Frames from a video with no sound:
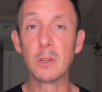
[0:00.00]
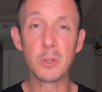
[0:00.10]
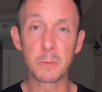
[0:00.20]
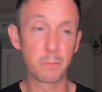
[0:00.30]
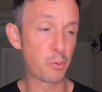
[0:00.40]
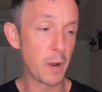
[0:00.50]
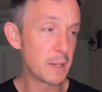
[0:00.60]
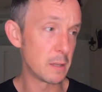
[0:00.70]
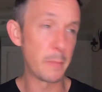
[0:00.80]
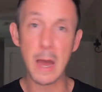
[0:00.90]
You just pray
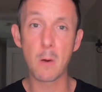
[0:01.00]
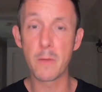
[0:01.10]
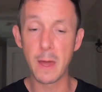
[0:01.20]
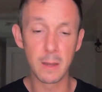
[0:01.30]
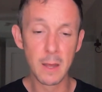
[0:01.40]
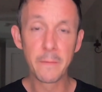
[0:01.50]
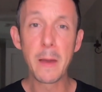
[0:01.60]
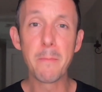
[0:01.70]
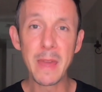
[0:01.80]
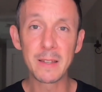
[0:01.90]
to the power
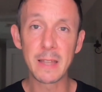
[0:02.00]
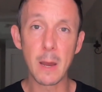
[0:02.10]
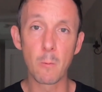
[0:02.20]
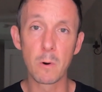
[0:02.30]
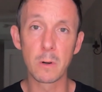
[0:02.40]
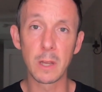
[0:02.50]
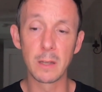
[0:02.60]
that makes that work.